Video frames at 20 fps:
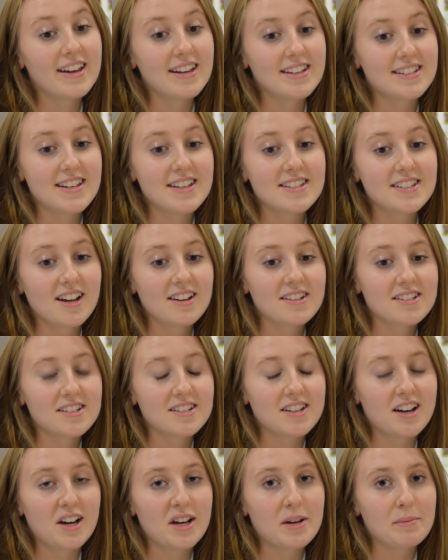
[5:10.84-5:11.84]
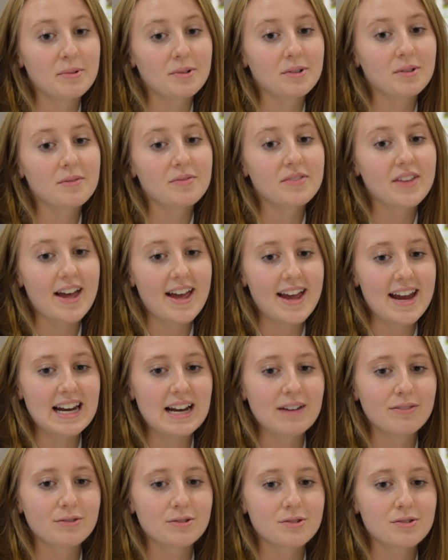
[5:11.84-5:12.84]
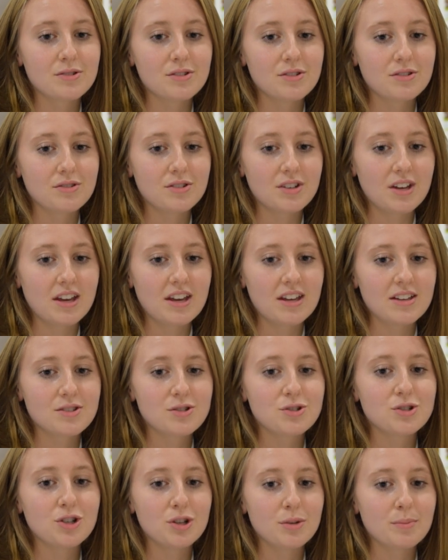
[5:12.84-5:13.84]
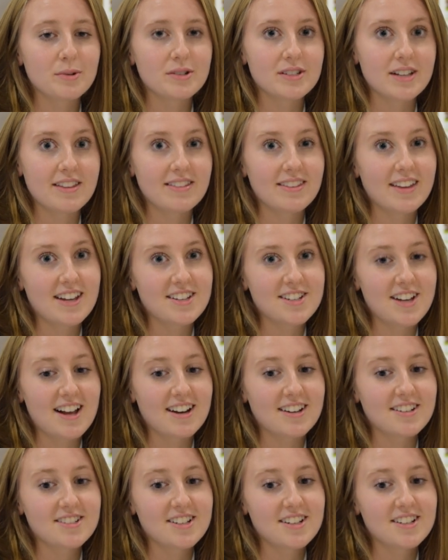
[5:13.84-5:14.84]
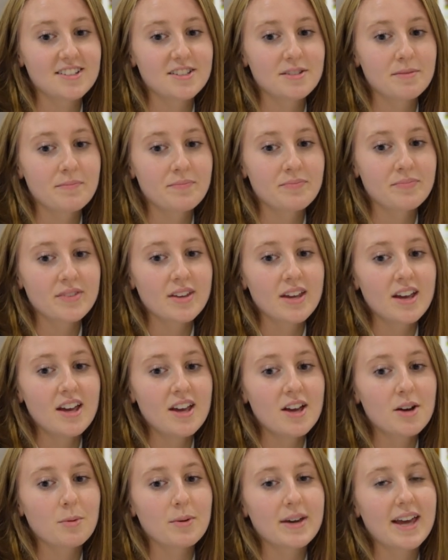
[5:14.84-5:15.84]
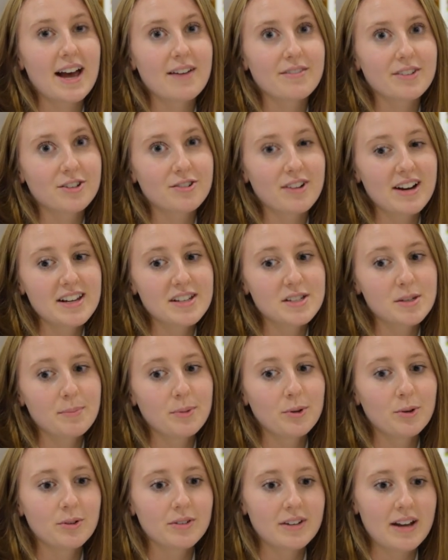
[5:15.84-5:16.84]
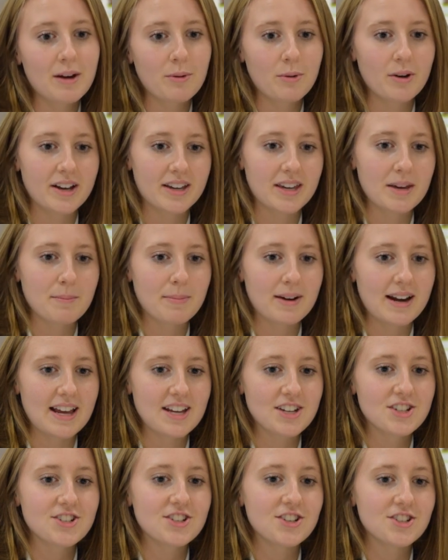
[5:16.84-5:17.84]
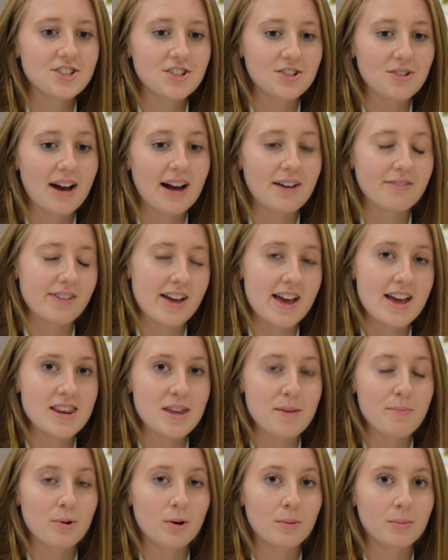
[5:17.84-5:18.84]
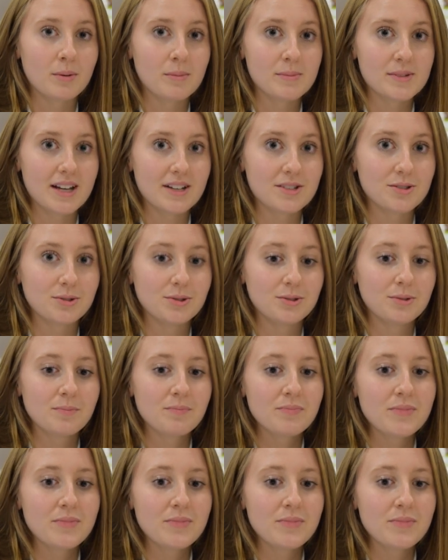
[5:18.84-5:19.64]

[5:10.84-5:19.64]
it is undeniable that A-level years do present their challenges. We have a great support network in place should you have any problems at all,